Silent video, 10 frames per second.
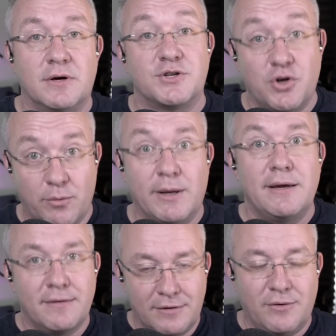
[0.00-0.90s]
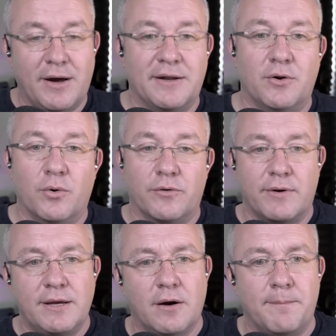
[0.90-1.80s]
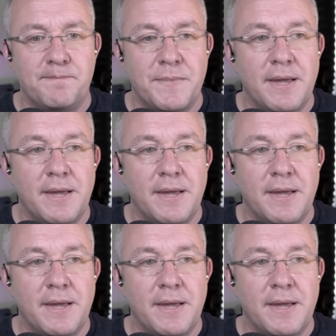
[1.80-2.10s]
assuming you had no other income.